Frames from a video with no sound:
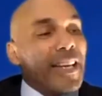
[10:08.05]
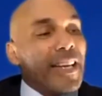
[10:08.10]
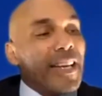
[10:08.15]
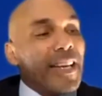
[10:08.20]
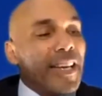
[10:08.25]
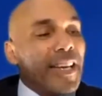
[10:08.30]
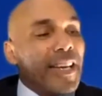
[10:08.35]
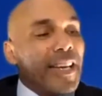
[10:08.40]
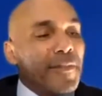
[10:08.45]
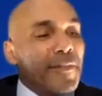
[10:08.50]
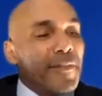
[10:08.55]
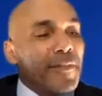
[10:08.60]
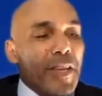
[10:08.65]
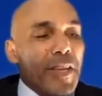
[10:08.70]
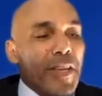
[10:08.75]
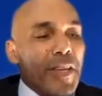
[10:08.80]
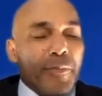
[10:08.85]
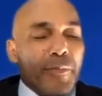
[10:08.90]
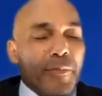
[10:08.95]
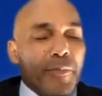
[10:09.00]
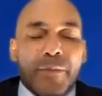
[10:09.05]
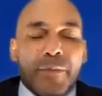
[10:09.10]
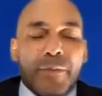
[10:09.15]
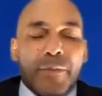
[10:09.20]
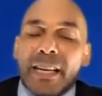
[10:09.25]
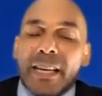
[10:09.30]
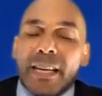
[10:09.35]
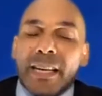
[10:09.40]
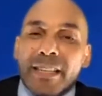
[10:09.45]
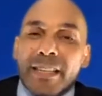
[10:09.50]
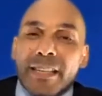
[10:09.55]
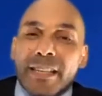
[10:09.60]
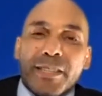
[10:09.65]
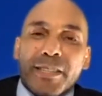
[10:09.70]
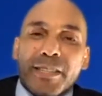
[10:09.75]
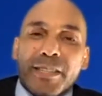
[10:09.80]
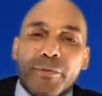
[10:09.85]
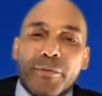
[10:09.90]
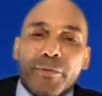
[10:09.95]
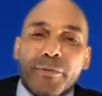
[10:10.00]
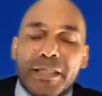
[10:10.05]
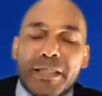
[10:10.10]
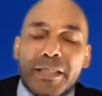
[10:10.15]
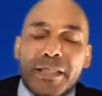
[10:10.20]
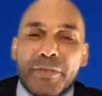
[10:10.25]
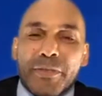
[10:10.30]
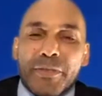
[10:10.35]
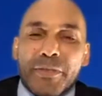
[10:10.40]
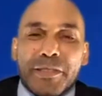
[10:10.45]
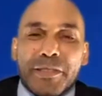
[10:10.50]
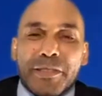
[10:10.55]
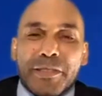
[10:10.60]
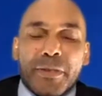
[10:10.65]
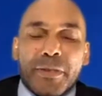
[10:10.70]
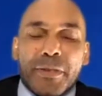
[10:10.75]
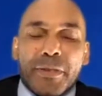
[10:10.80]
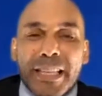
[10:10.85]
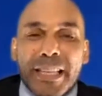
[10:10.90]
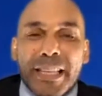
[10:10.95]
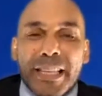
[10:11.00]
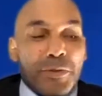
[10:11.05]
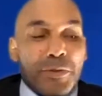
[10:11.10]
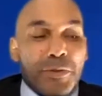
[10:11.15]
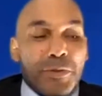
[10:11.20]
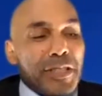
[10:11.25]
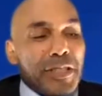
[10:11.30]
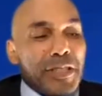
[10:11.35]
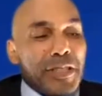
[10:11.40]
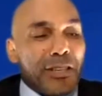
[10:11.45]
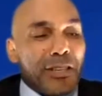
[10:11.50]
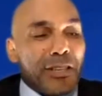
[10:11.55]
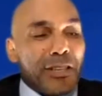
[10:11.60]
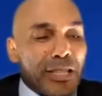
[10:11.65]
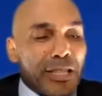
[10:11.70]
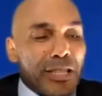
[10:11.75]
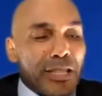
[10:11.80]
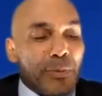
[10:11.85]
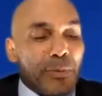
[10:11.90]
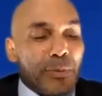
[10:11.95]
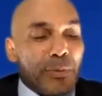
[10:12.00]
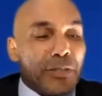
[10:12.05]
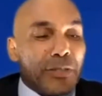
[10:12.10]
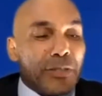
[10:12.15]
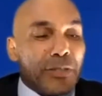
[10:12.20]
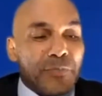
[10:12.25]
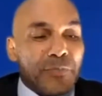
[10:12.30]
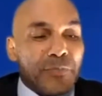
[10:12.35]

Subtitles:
And then me and my cousin went to visit her one night. She was still in the hospital.